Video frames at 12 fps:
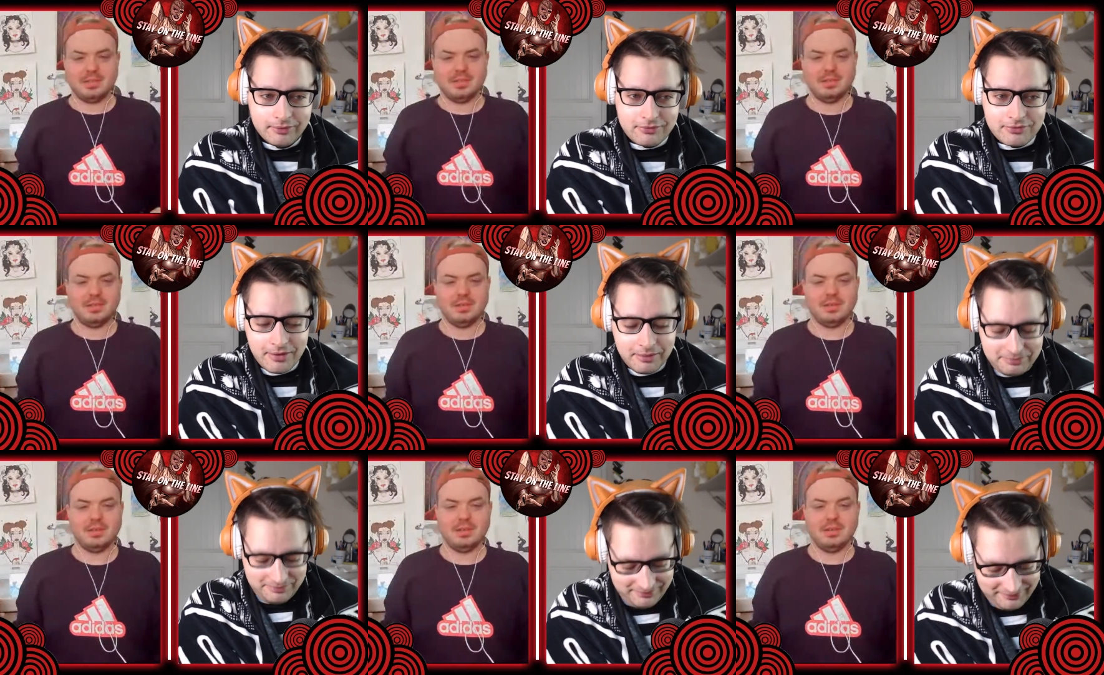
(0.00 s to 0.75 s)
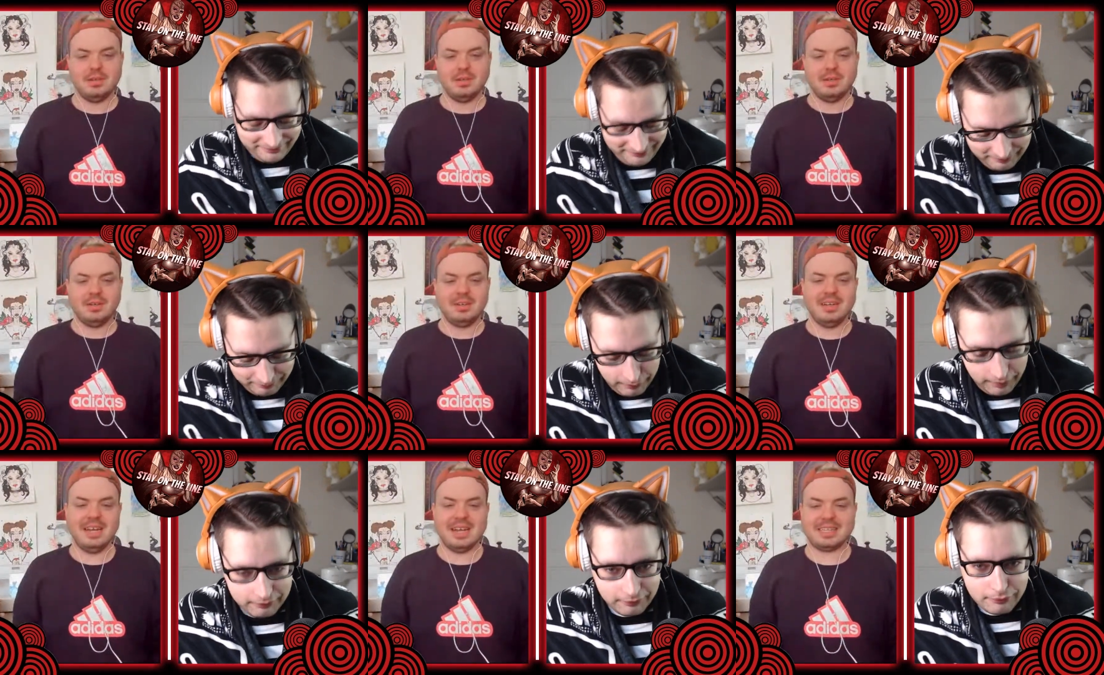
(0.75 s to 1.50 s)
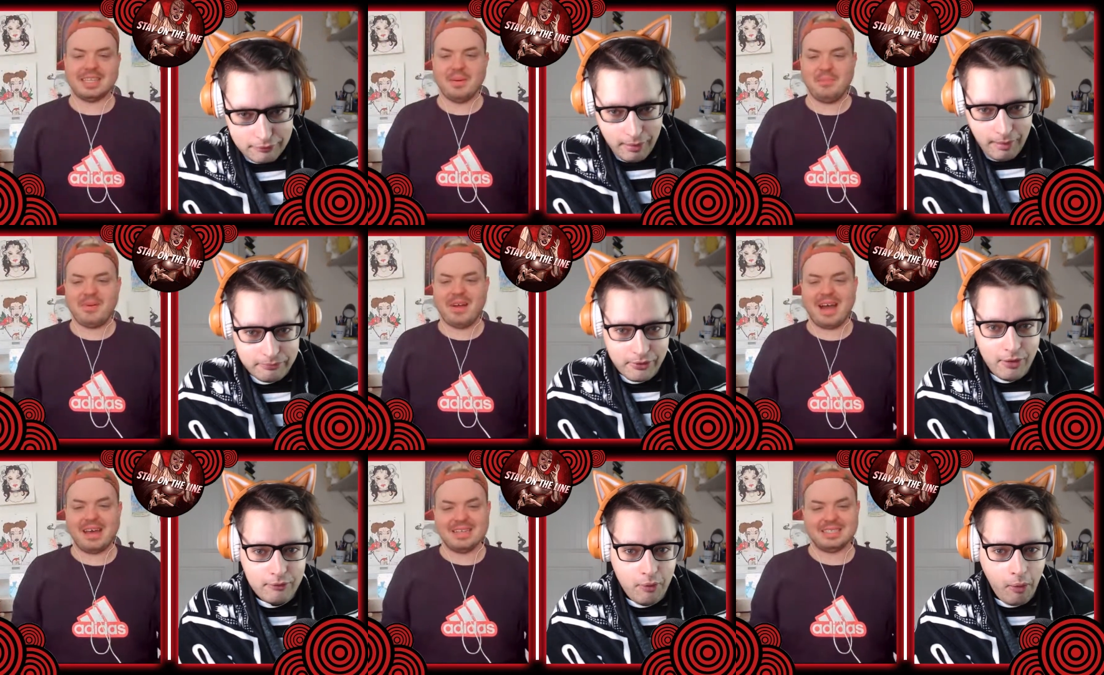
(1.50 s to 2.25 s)
Speaker 1: shop. At the
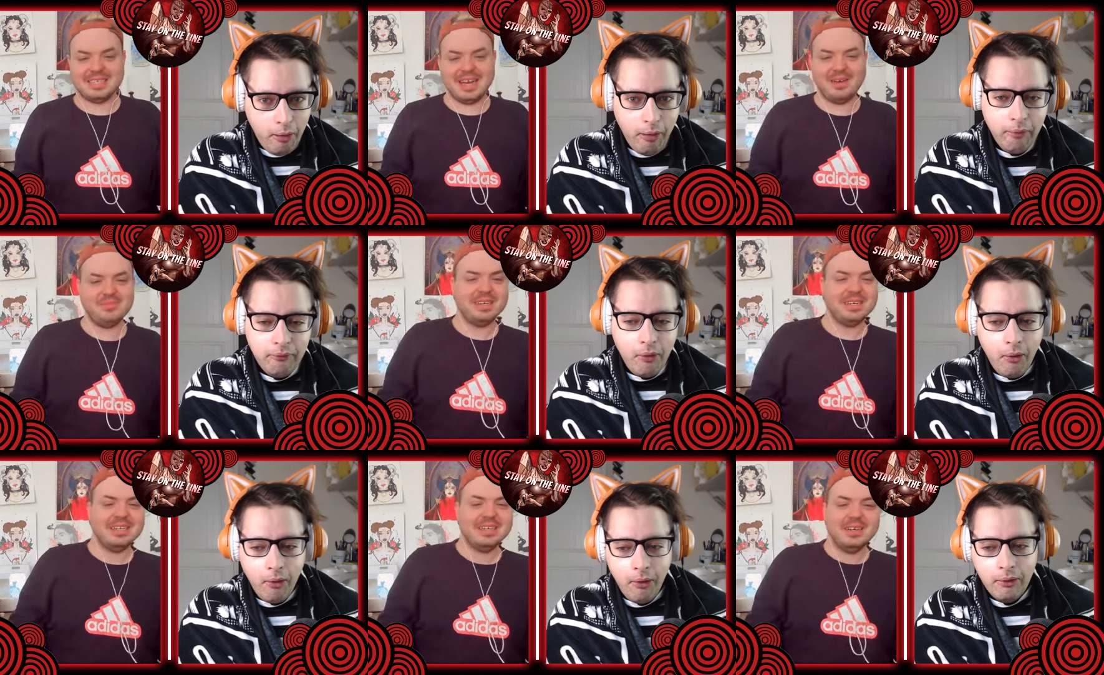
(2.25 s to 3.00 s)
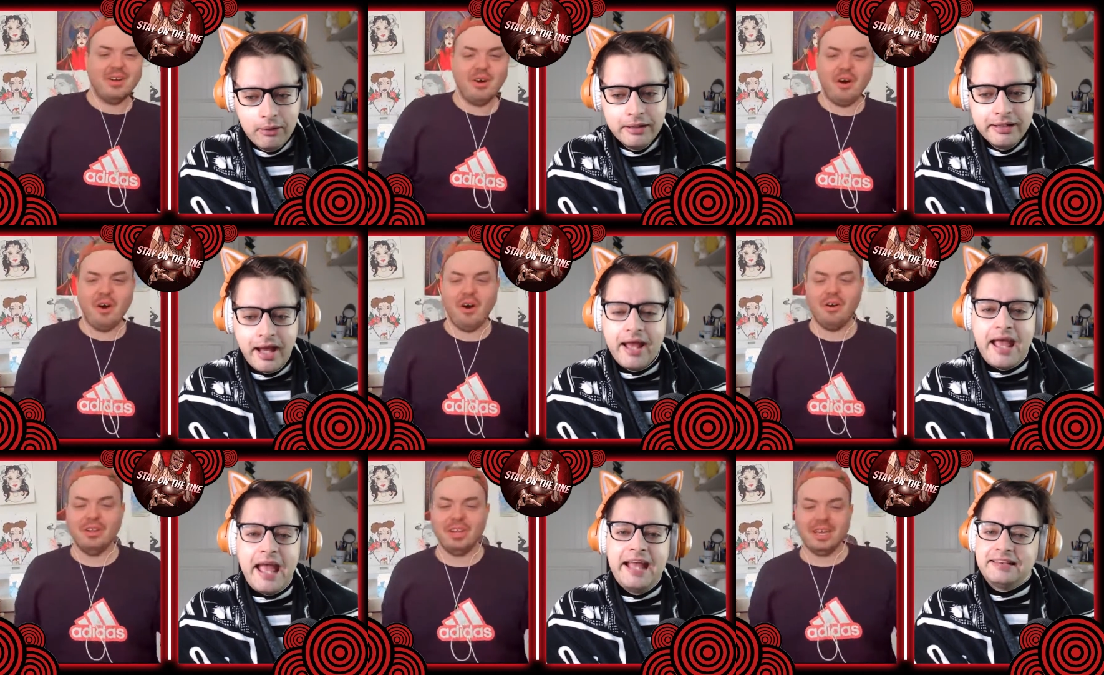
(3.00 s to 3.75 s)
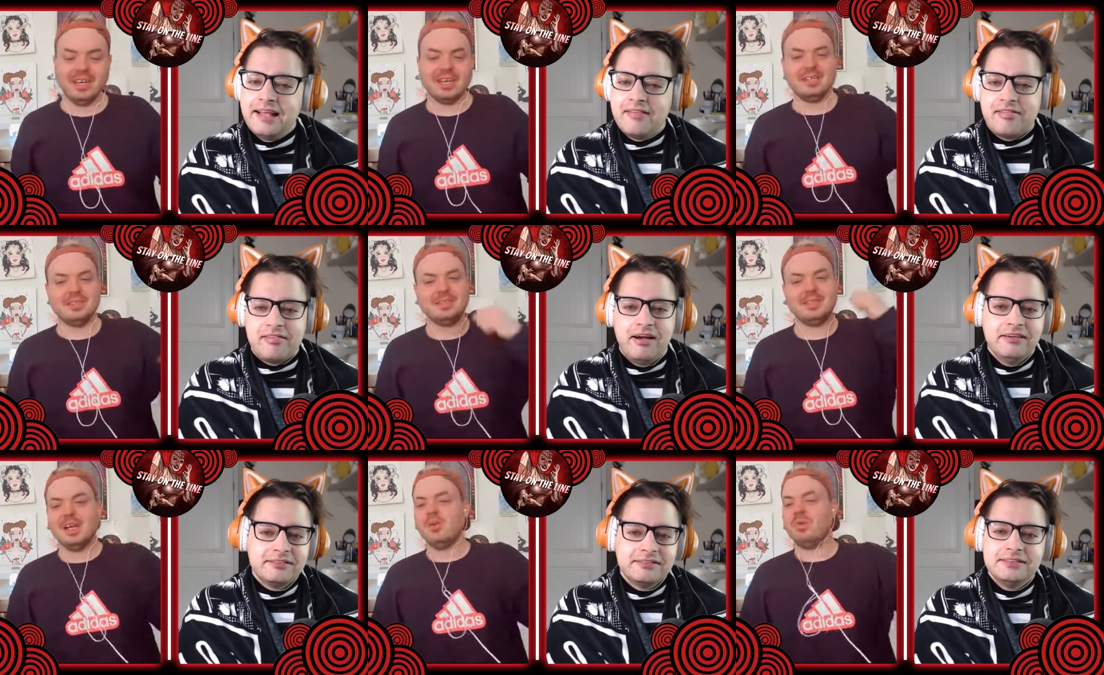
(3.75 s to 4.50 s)
body
Speaker 2: shop. I hate that
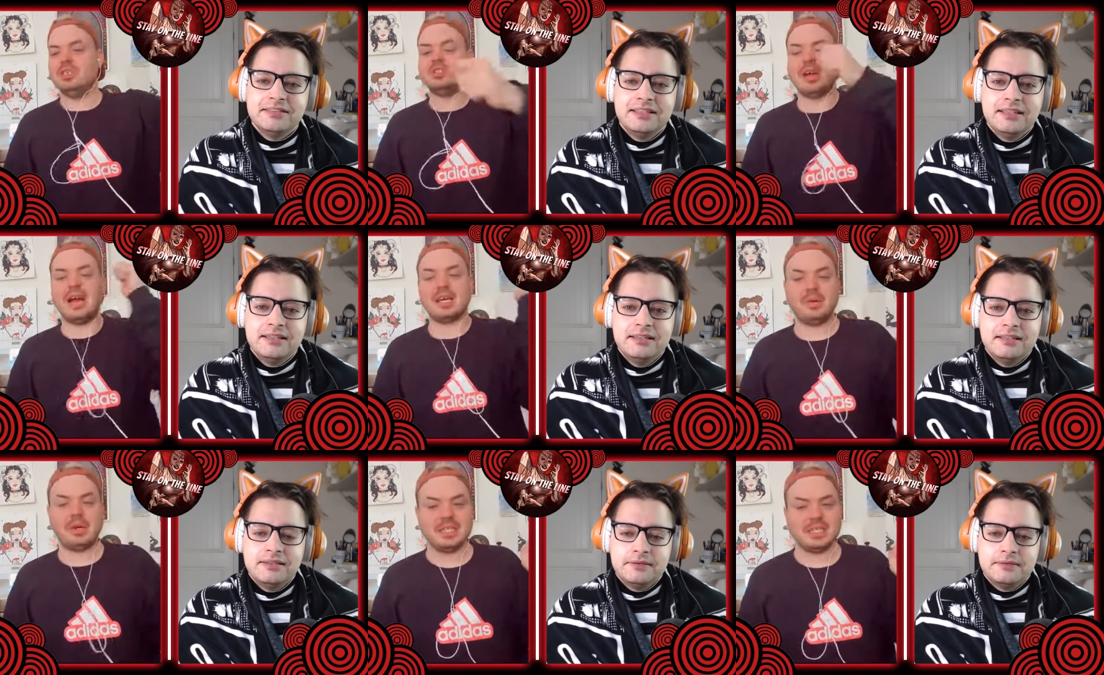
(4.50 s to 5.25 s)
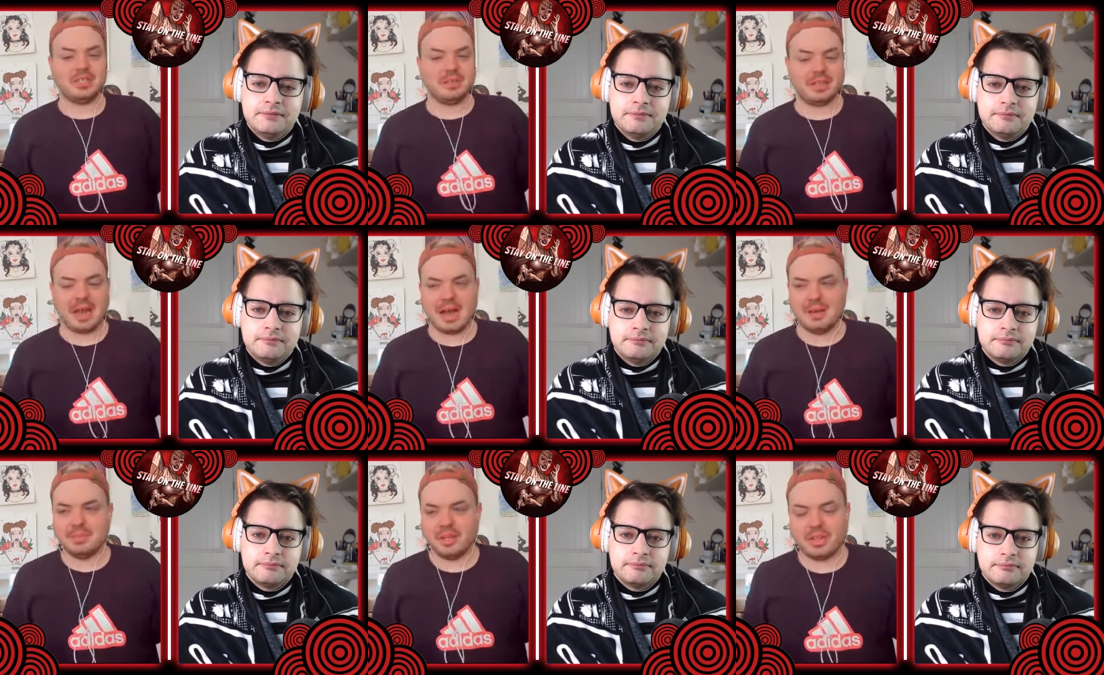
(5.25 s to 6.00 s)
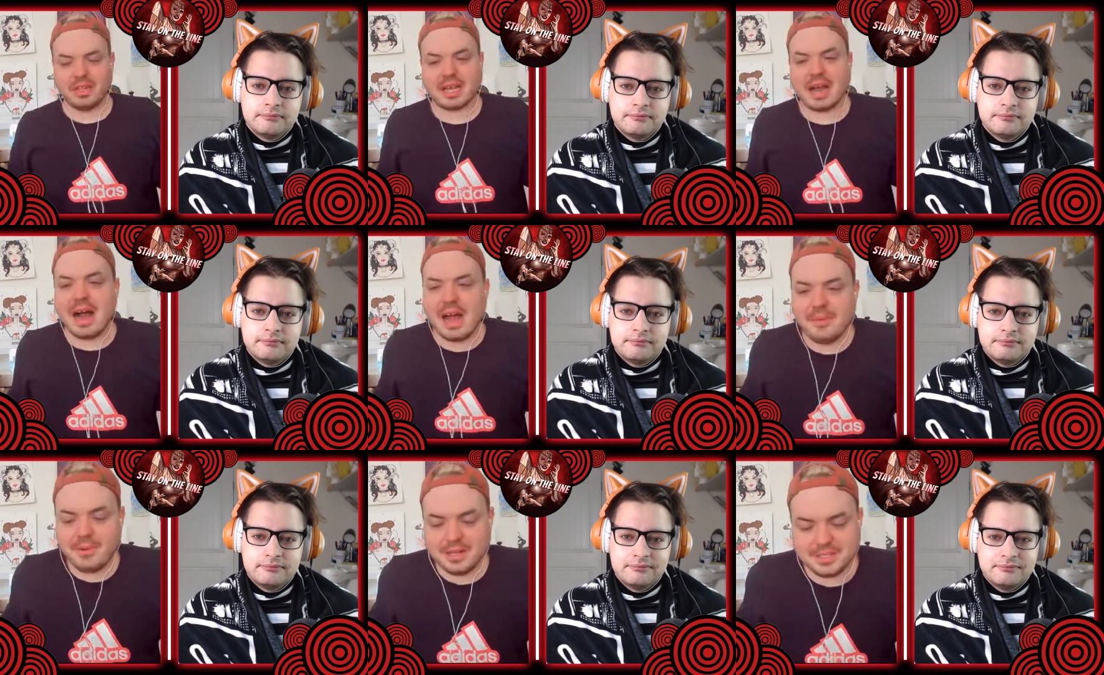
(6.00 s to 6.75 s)
song. When drag queens do that, I'm literally like,
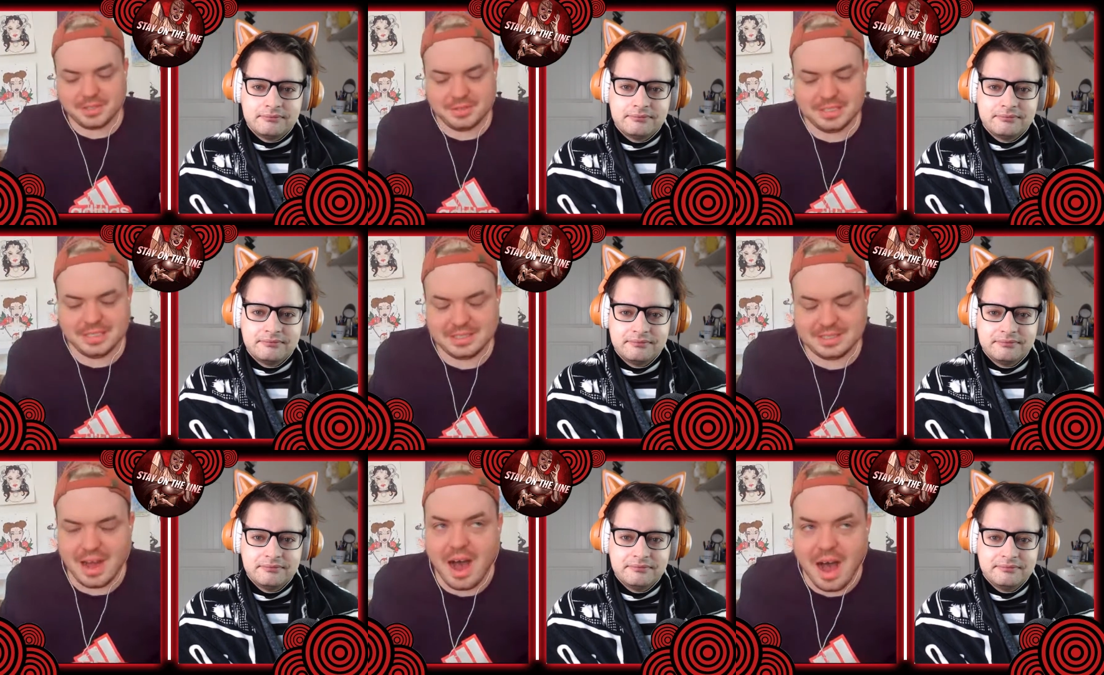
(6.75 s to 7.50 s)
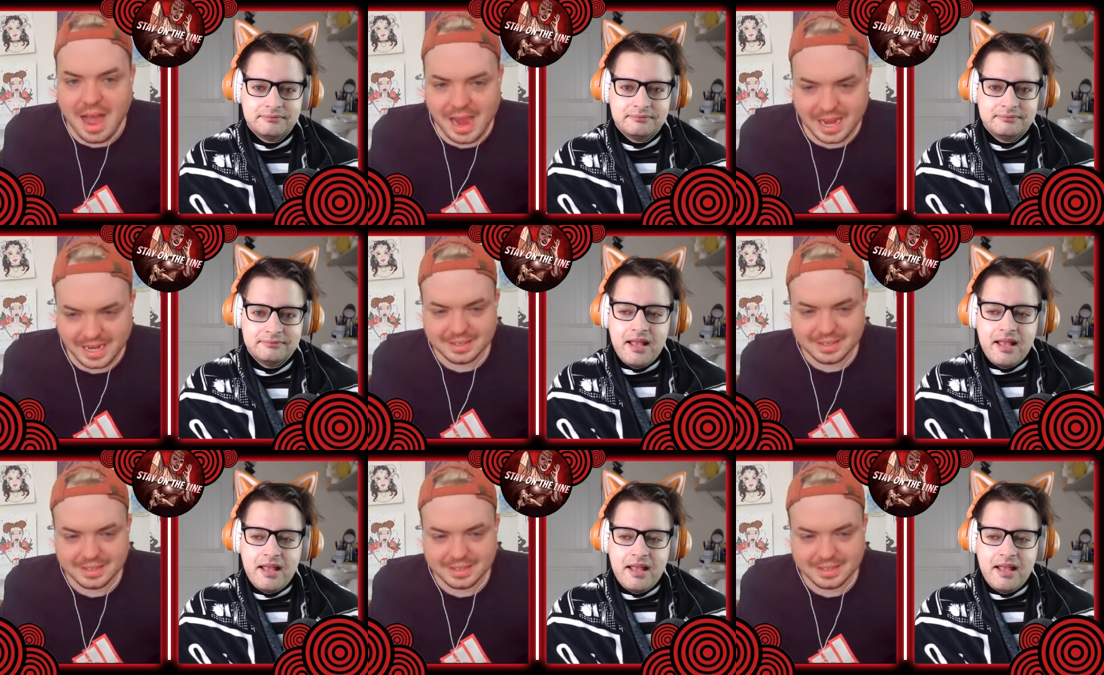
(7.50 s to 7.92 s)
I want to die.